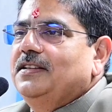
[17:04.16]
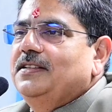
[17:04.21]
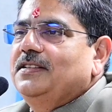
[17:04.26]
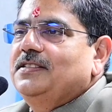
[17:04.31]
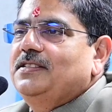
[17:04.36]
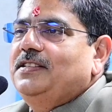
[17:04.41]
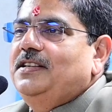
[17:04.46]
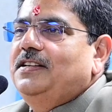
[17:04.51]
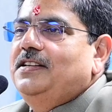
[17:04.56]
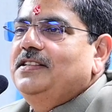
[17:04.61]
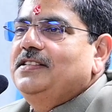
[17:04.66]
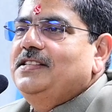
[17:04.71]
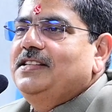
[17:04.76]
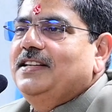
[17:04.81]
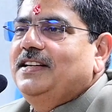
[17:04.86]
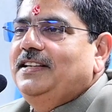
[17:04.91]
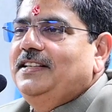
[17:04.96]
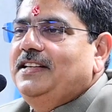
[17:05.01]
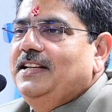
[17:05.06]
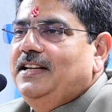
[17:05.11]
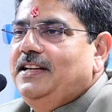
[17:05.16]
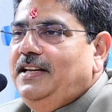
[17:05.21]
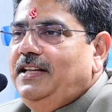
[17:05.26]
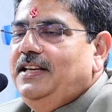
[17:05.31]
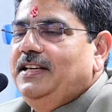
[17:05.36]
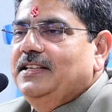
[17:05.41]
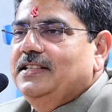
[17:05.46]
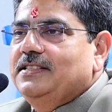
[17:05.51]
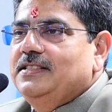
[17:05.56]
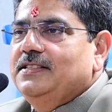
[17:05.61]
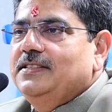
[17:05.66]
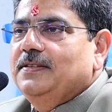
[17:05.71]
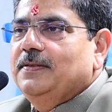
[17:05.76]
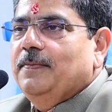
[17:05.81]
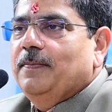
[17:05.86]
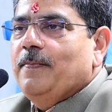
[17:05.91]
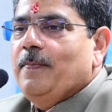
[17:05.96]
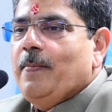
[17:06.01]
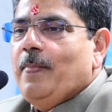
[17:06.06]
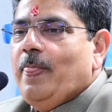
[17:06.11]
statistical techniques,
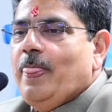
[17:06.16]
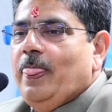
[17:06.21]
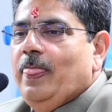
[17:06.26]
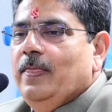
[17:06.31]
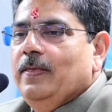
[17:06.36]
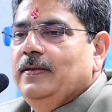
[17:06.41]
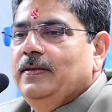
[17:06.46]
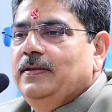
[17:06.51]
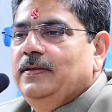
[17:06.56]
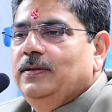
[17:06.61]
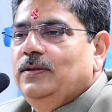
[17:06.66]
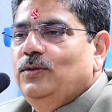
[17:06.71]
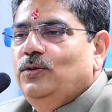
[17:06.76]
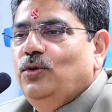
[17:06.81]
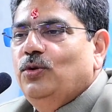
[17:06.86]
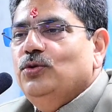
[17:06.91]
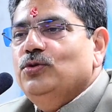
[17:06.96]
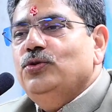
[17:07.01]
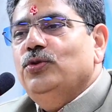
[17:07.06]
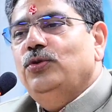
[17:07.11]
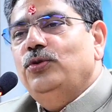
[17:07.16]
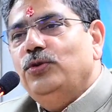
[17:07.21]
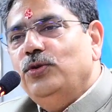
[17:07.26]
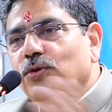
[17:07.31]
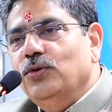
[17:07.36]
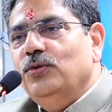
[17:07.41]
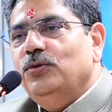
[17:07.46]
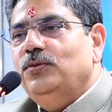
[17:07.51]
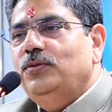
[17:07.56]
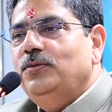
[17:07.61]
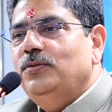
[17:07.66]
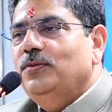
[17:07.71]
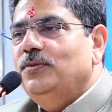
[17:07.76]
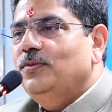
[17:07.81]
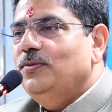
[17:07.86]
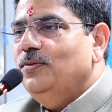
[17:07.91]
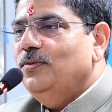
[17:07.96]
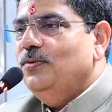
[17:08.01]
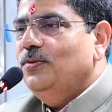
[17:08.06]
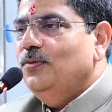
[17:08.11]
those who knew
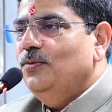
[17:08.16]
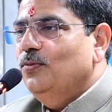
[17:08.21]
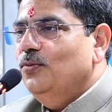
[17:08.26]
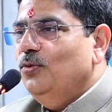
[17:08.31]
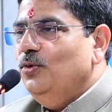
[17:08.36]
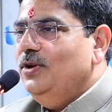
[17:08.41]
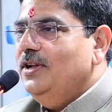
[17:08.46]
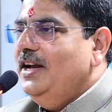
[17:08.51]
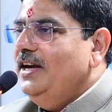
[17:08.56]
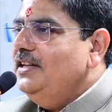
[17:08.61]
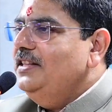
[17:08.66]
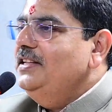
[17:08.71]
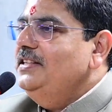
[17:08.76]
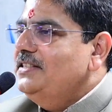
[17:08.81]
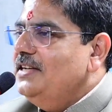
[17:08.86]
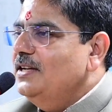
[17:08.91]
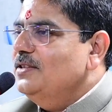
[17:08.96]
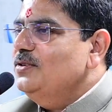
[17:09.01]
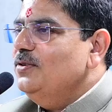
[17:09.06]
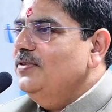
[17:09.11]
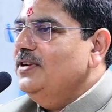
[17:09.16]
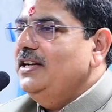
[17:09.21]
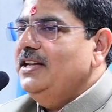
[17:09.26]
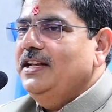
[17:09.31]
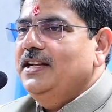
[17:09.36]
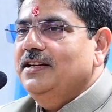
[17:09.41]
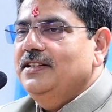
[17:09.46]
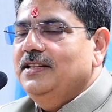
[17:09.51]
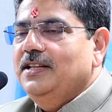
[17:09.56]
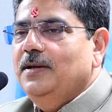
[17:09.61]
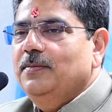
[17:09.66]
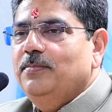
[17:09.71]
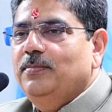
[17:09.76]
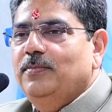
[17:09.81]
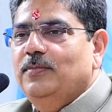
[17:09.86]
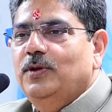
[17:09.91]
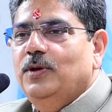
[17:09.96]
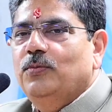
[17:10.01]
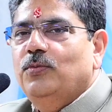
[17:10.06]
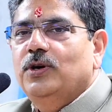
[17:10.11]
would get the chance of getting their
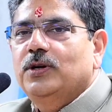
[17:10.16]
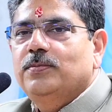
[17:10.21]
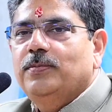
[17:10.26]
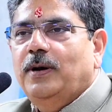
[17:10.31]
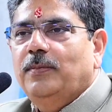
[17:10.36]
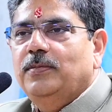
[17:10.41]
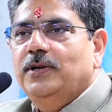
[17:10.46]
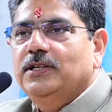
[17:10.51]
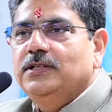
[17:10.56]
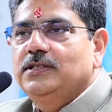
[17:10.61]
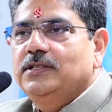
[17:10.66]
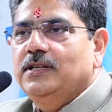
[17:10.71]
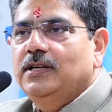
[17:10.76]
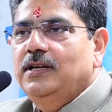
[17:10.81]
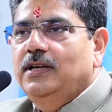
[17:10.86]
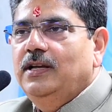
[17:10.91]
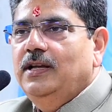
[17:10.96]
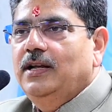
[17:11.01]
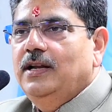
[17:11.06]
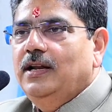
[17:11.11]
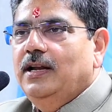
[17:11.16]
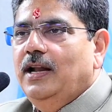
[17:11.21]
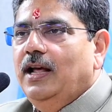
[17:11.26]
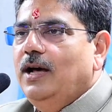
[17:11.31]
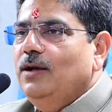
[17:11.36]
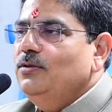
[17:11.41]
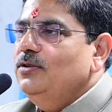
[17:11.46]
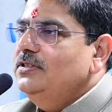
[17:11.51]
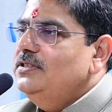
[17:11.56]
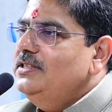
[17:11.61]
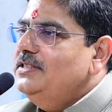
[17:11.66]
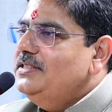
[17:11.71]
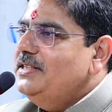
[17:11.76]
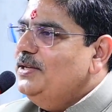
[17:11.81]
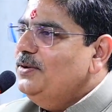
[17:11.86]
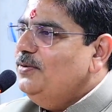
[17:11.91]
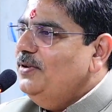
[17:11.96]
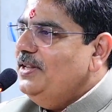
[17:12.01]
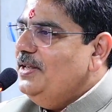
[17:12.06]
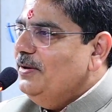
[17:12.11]
work published. Now this is
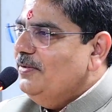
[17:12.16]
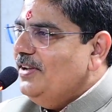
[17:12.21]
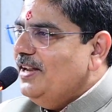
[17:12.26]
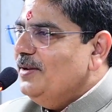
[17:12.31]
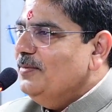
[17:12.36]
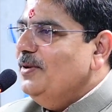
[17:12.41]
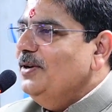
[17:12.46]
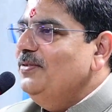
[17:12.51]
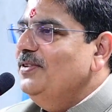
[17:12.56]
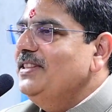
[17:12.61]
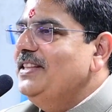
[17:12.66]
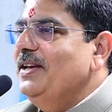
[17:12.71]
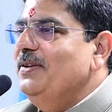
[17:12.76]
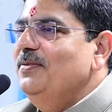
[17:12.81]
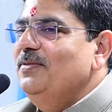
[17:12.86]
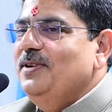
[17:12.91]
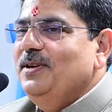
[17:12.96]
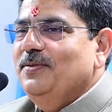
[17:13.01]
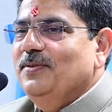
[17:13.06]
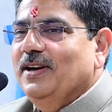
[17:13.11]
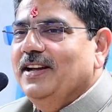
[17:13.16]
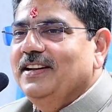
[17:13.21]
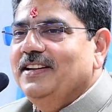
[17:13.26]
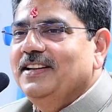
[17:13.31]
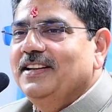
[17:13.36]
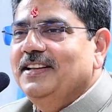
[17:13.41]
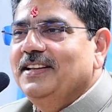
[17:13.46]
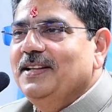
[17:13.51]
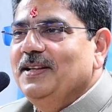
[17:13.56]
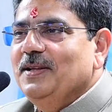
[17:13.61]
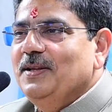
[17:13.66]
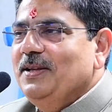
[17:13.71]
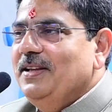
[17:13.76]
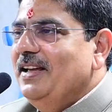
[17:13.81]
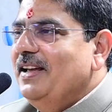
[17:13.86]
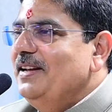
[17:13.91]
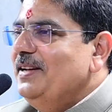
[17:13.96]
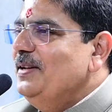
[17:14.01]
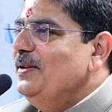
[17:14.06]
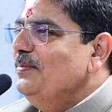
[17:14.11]
equally available with everyone.
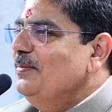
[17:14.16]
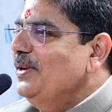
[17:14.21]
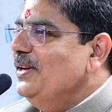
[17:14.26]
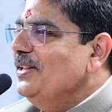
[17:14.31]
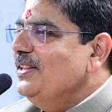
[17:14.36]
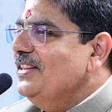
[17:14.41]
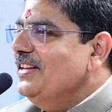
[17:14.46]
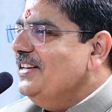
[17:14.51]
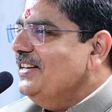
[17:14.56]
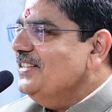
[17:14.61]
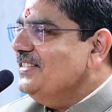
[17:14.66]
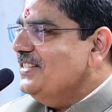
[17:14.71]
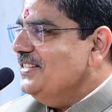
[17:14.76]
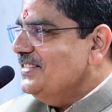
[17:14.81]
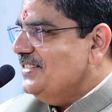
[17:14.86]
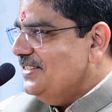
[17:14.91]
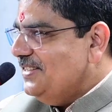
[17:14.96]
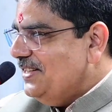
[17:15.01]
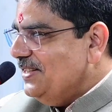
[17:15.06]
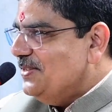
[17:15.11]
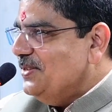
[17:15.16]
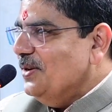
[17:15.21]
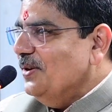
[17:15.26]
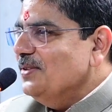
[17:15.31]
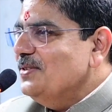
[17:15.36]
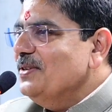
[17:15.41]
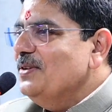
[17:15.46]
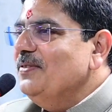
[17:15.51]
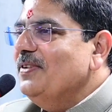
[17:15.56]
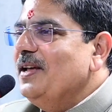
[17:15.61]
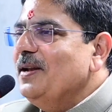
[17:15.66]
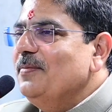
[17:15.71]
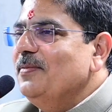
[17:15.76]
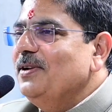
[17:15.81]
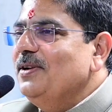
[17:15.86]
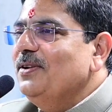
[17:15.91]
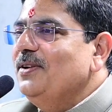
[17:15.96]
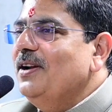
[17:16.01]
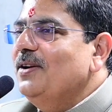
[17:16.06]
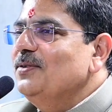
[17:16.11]
In many of the cases, it is also
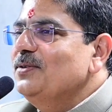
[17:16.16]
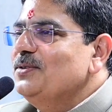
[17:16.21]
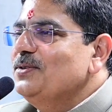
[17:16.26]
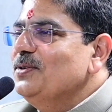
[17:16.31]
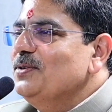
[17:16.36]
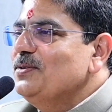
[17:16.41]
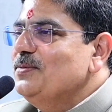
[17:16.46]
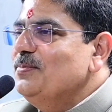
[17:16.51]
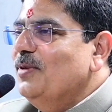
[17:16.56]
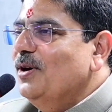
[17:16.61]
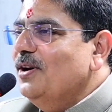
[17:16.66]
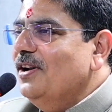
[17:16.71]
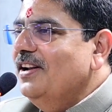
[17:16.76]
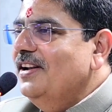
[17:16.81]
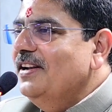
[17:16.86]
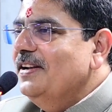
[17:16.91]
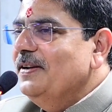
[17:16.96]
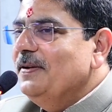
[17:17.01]
available on outsource model.